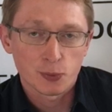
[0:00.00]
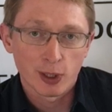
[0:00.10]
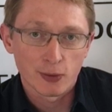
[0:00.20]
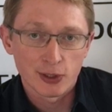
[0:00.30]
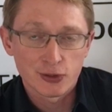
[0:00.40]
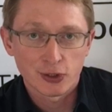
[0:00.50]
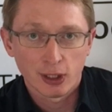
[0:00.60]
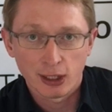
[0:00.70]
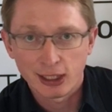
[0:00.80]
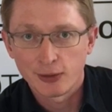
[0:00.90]
whether it's
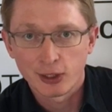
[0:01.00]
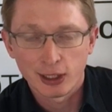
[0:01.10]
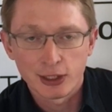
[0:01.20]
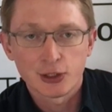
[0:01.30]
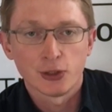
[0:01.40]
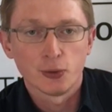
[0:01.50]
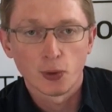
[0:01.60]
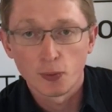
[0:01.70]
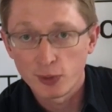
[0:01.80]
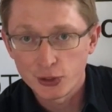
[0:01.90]
a calculation
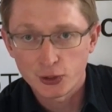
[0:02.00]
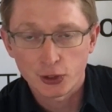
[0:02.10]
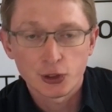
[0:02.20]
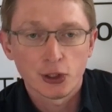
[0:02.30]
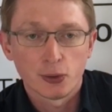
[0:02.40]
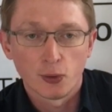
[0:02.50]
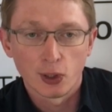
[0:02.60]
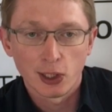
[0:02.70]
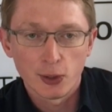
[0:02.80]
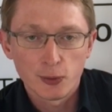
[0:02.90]
or a restructure or a
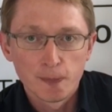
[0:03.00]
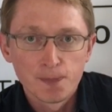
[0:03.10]
load,